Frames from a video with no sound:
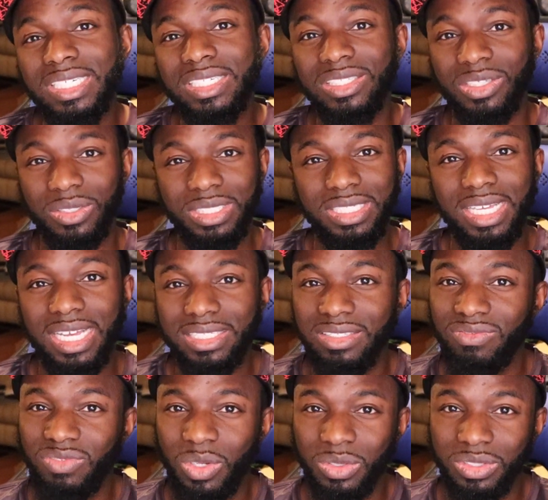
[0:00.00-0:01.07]
So he's got some
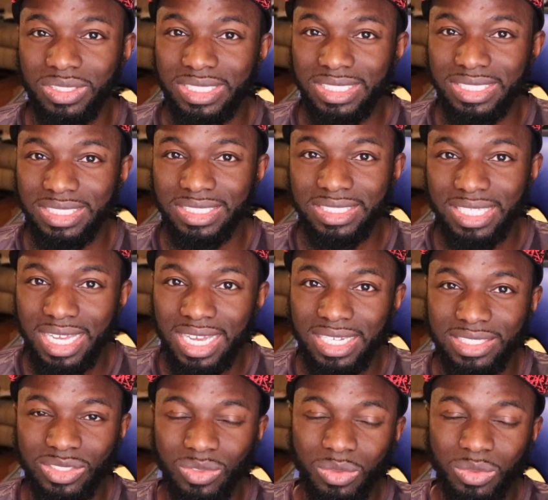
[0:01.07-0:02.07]
folks on the inside as